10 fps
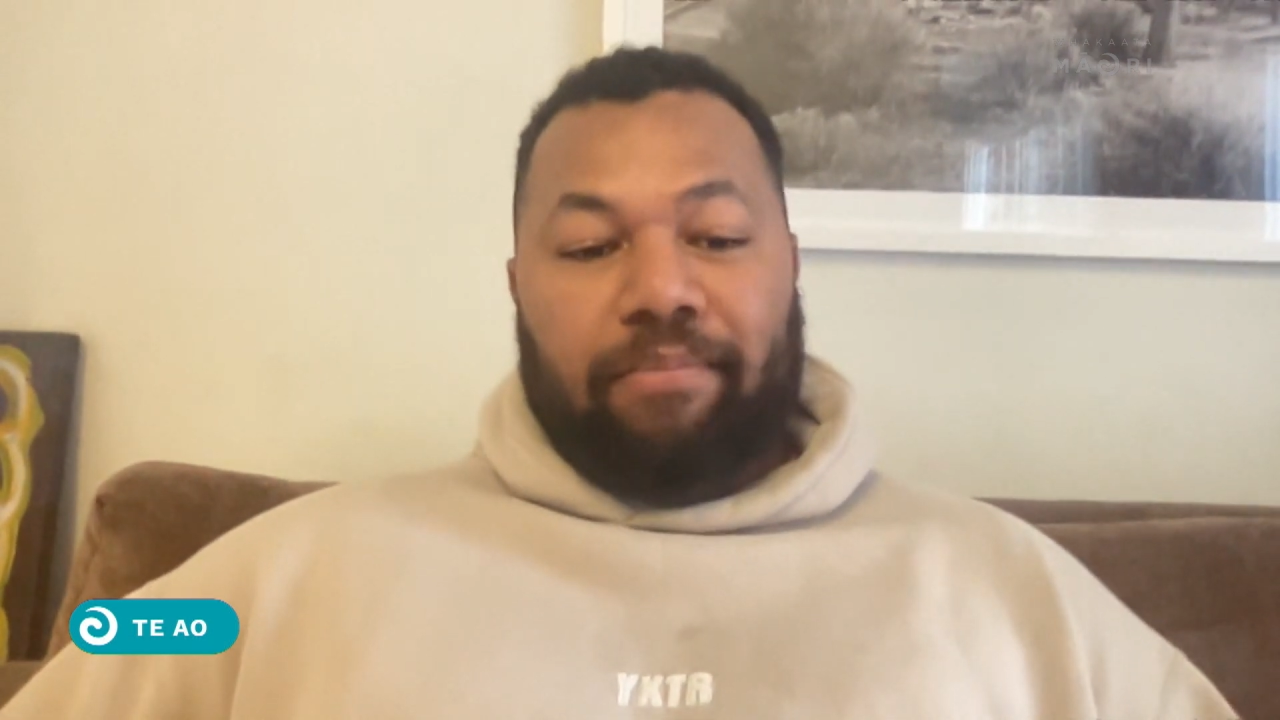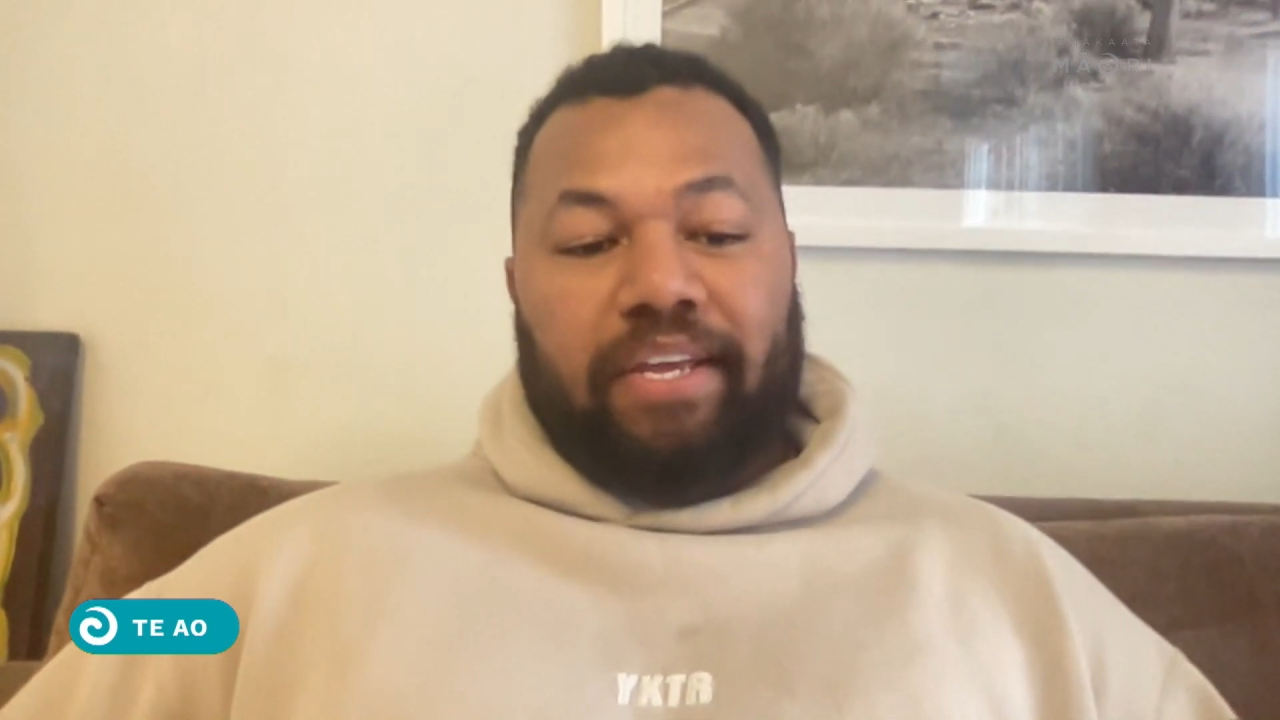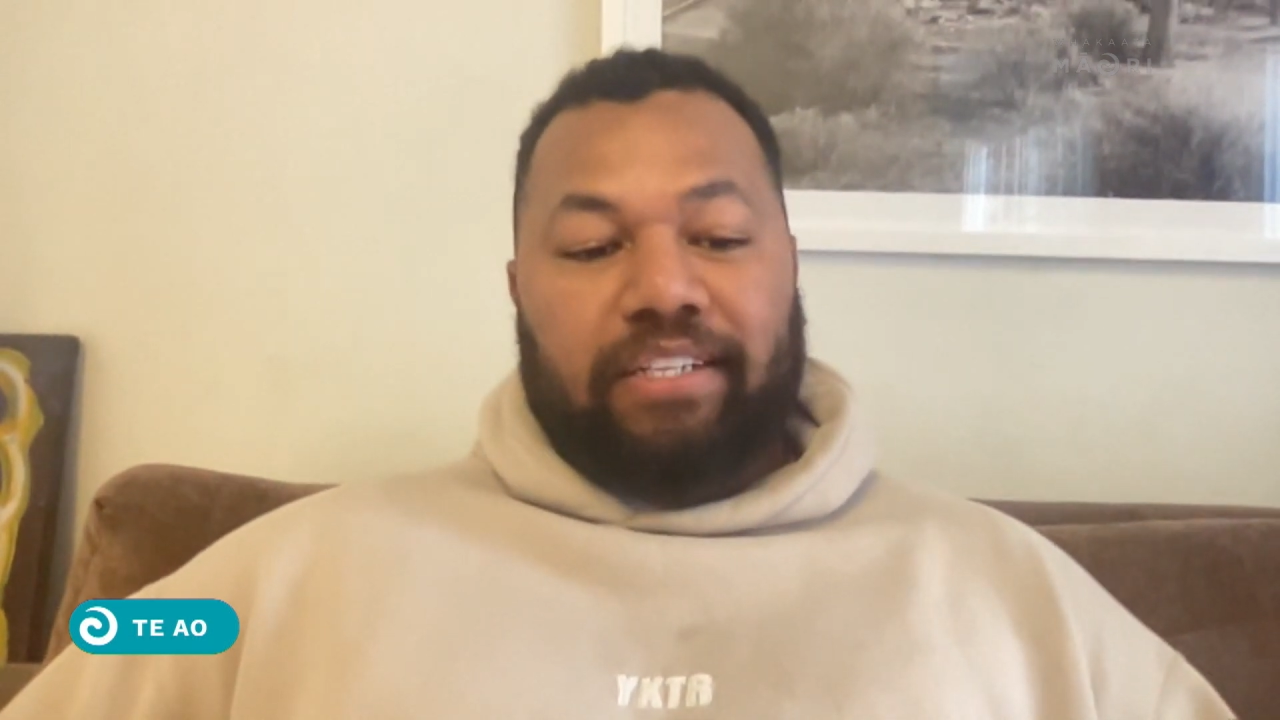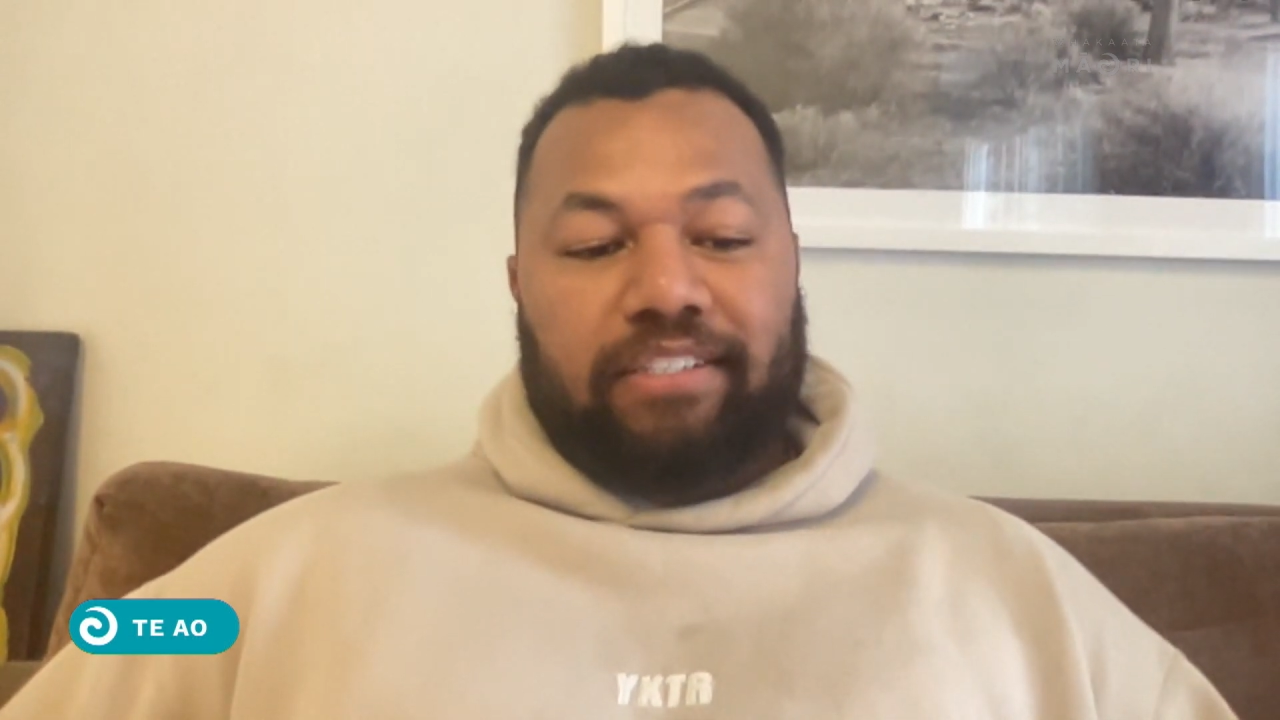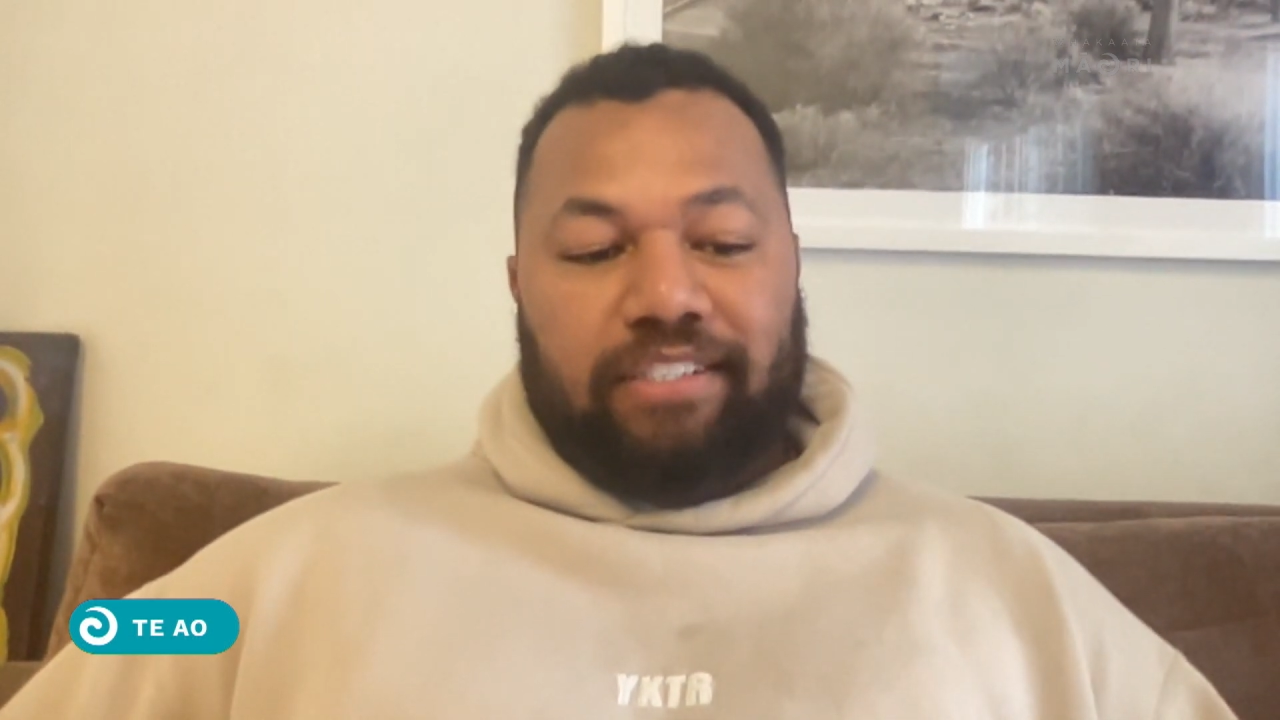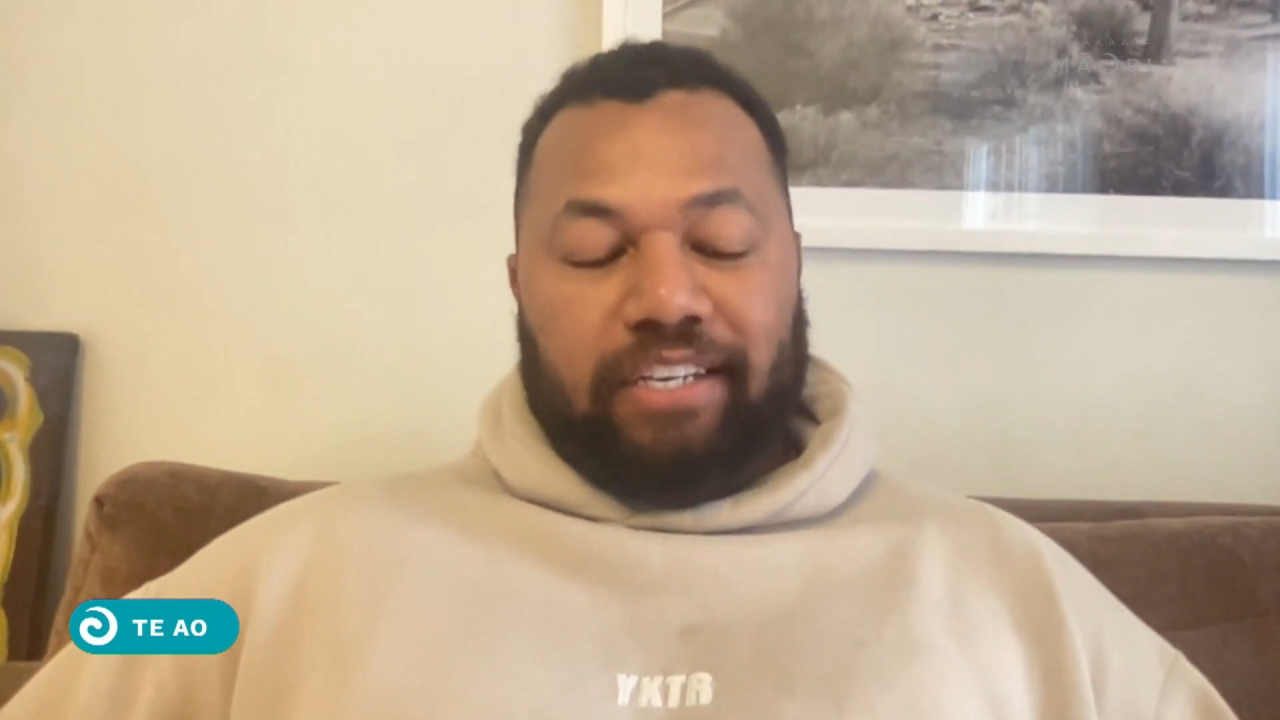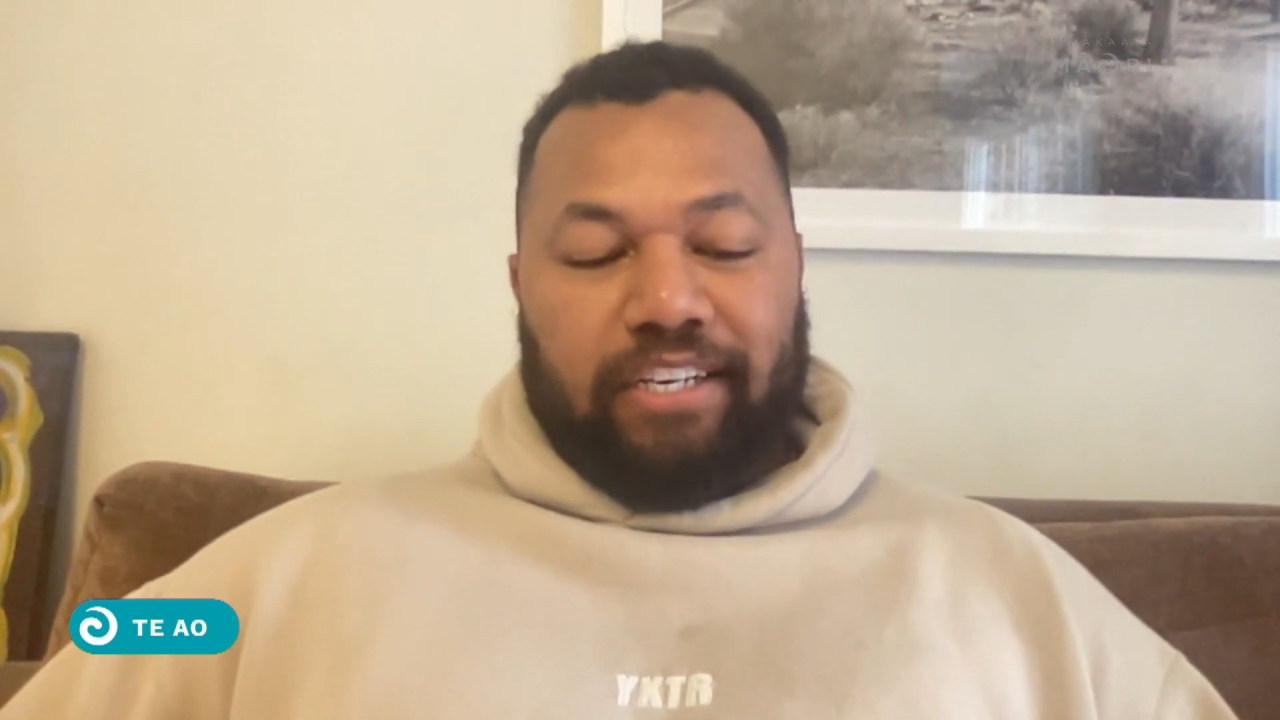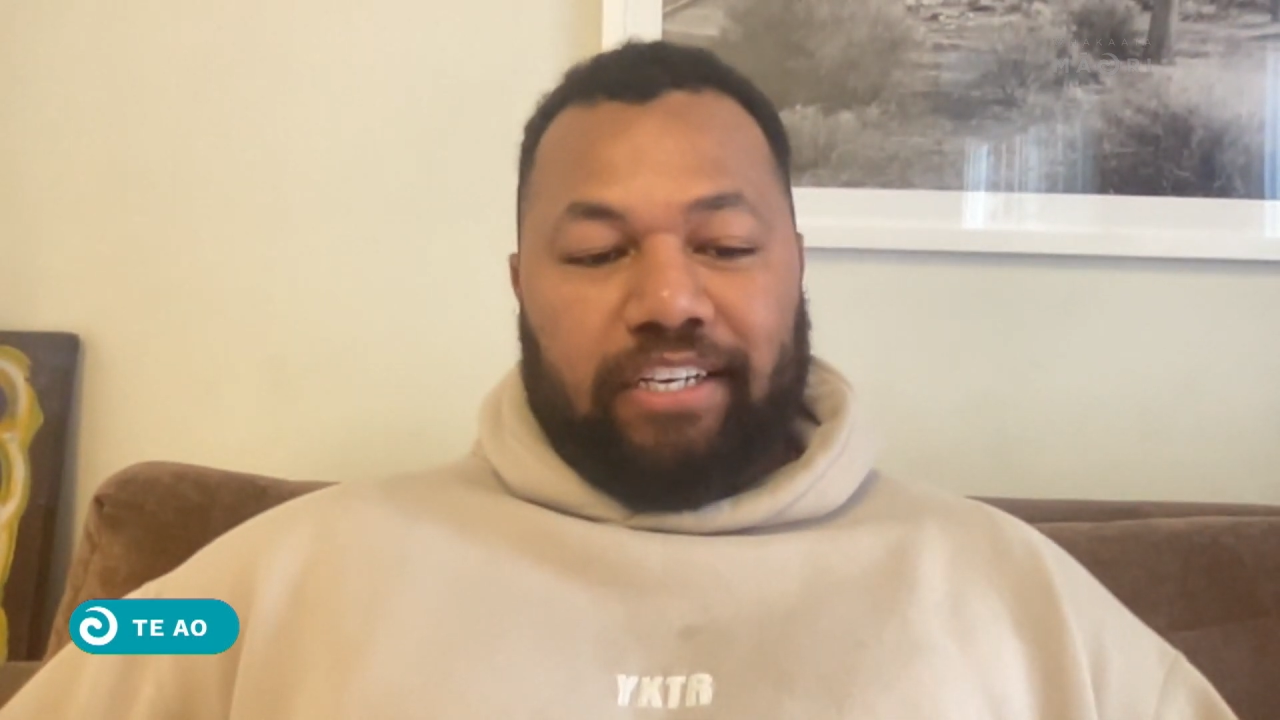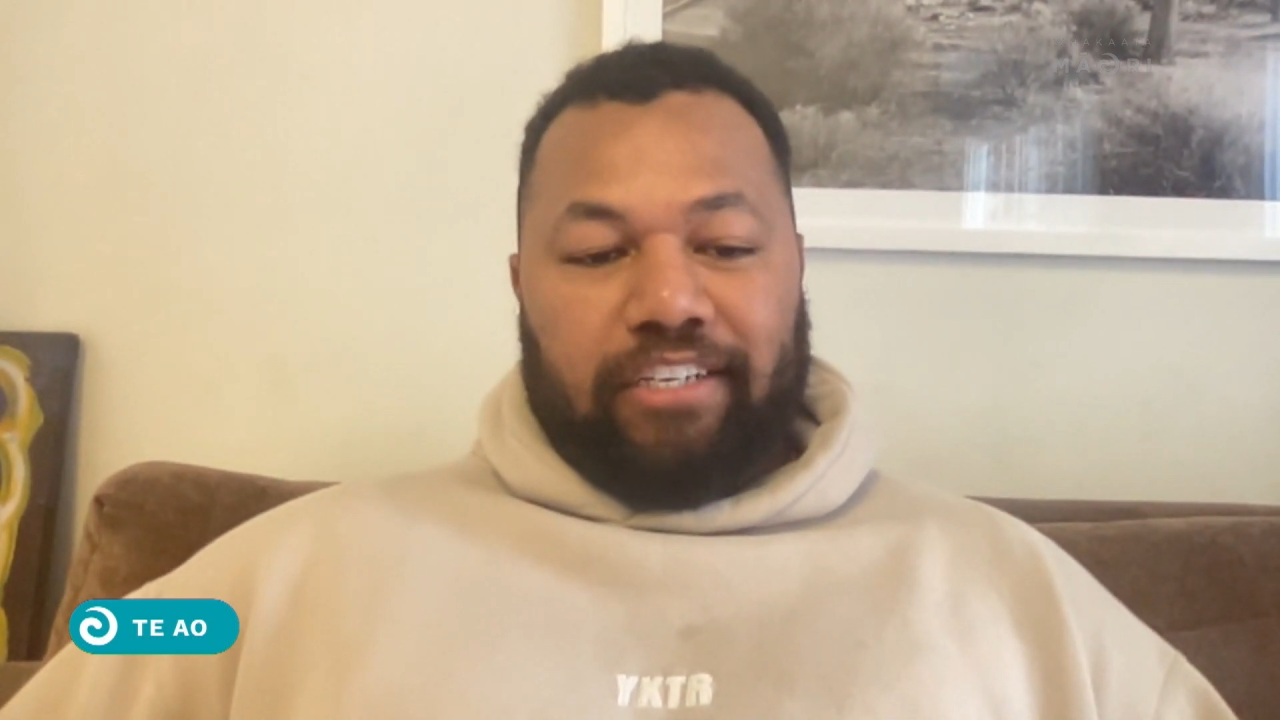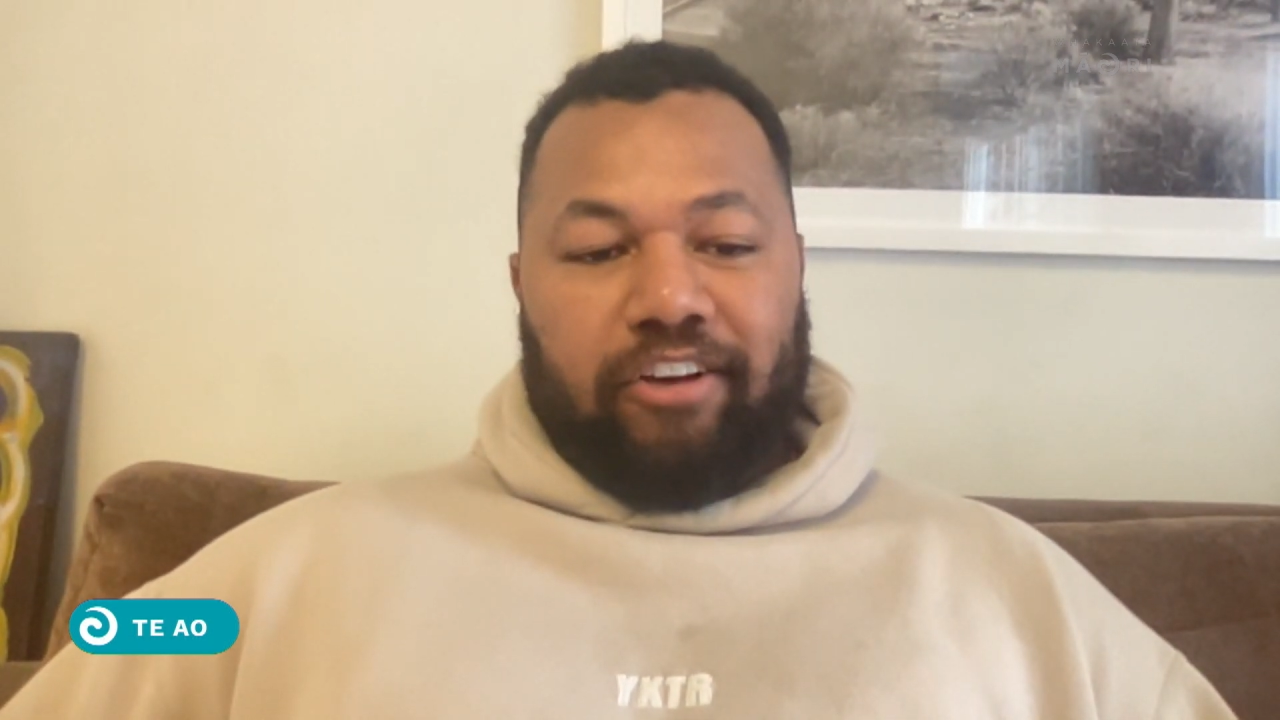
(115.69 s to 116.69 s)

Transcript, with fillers: means to